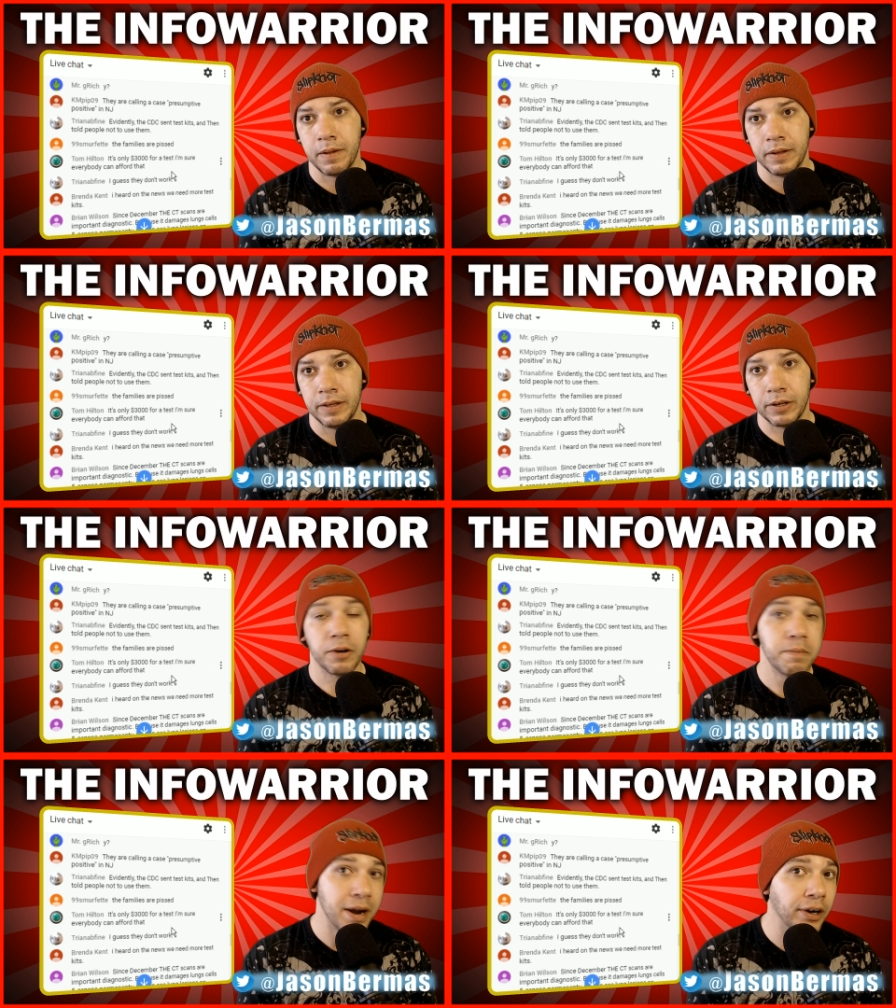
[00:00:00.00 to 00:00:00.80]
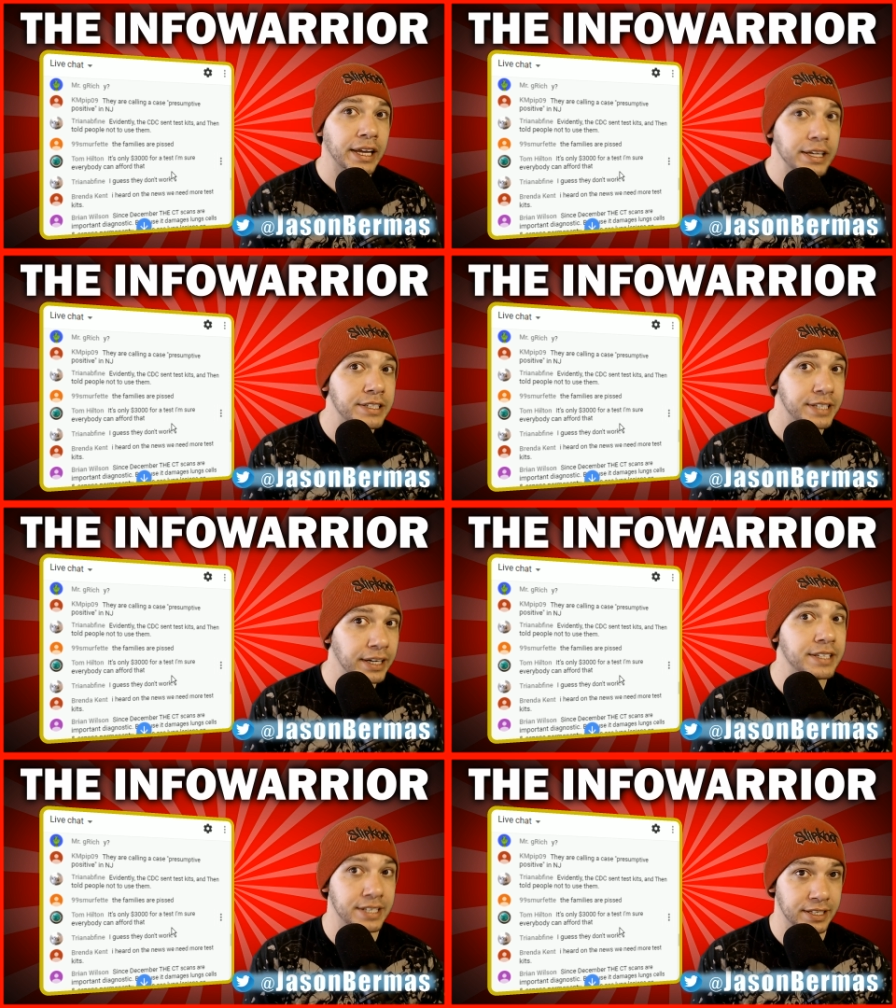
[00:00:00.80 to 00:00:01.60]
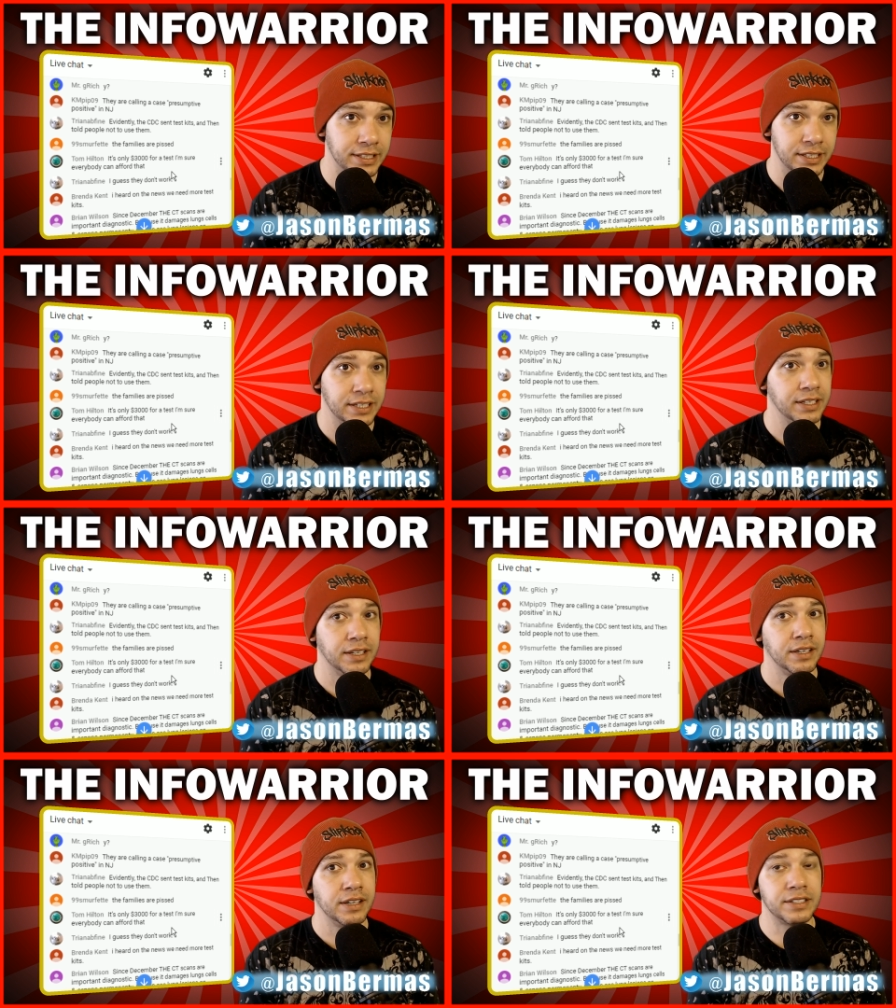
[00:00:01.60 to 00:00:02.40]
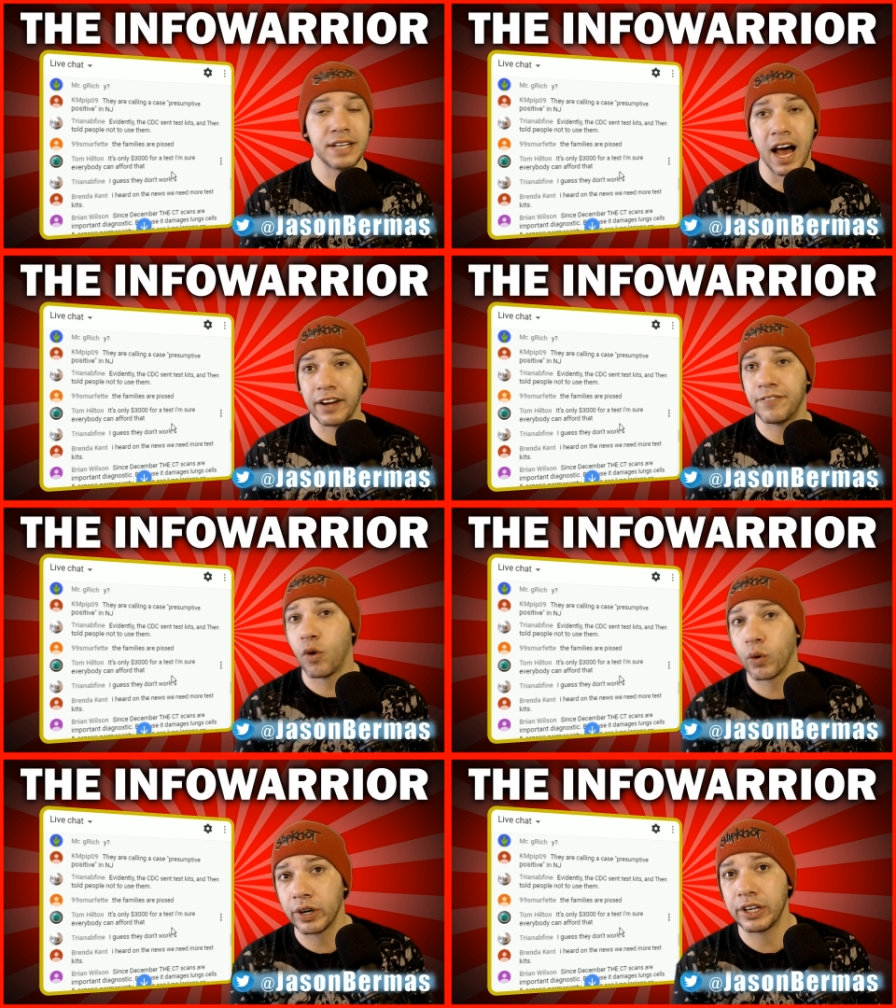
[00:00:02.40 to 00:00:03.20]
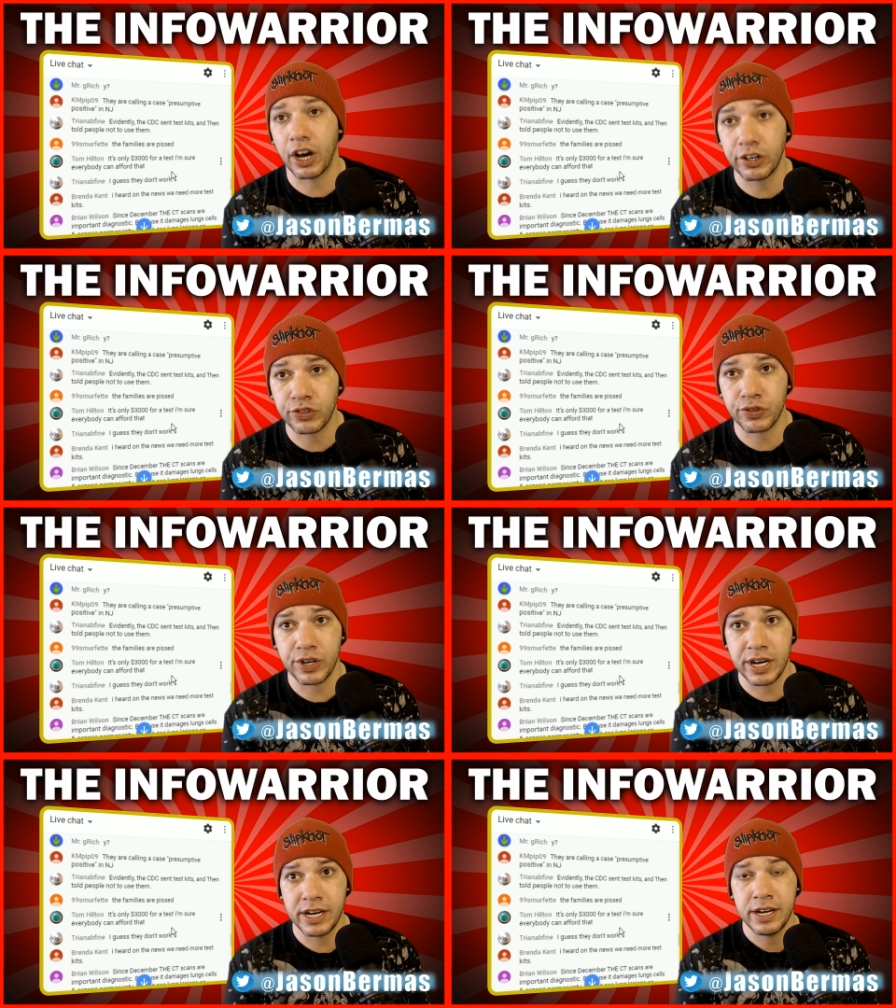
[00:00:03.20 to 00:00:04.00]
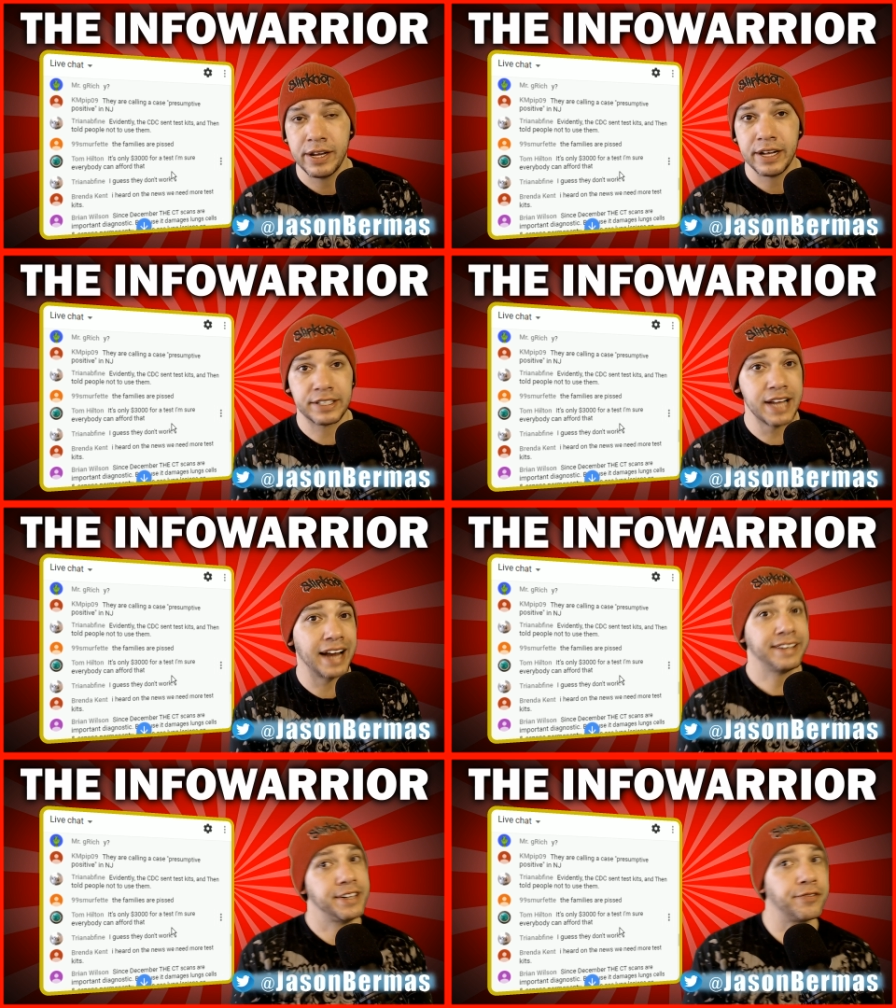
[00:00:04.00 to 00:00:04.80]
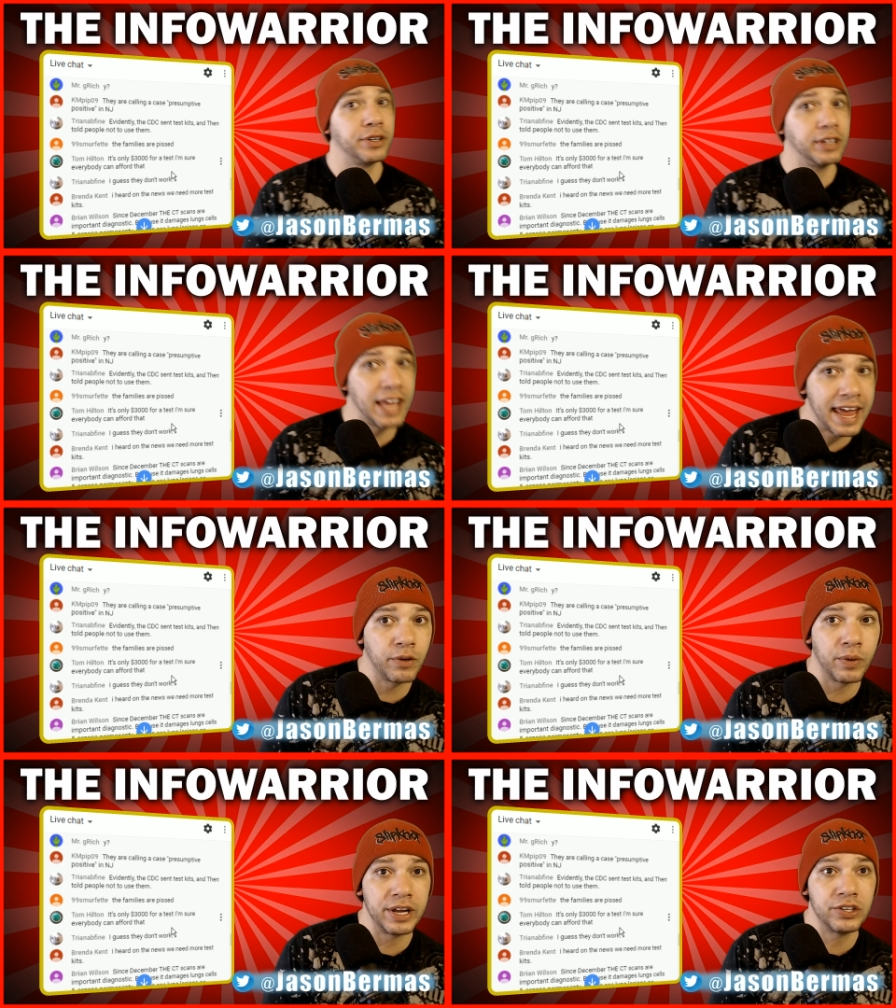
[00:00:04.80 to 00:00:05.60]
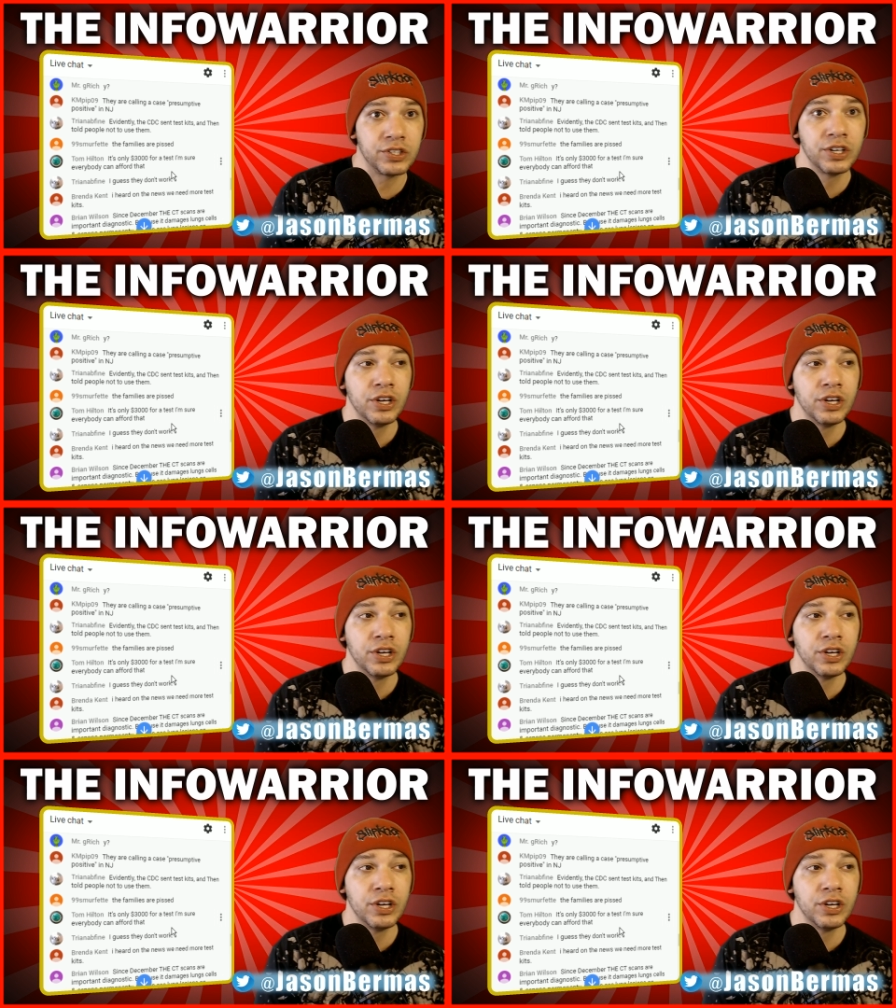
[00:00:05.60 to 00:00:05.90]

They're American citizens. It's not a foreign country. It's not a different language.